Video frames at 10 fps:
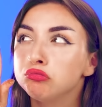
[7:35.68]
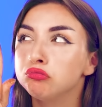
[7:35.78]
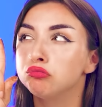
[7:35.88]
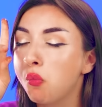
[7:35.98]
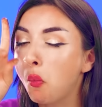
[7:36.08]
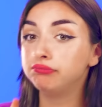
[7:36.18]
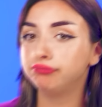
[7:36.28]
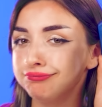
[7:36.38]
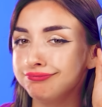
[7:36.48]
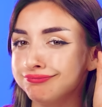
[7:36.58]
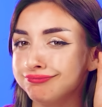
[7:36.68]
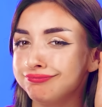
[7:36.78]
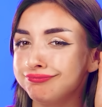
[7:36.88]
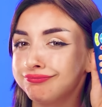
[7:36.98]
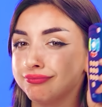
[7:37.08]
Oh, if we've got
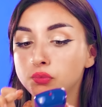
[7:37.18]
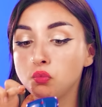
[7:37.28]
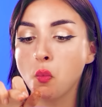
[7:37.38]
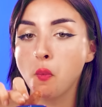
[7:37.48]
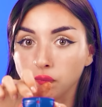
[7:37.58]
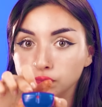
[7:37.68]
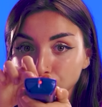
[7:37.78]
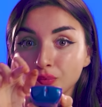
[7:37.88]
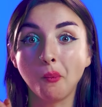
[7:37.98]
popcorn, that means we have to watch a cool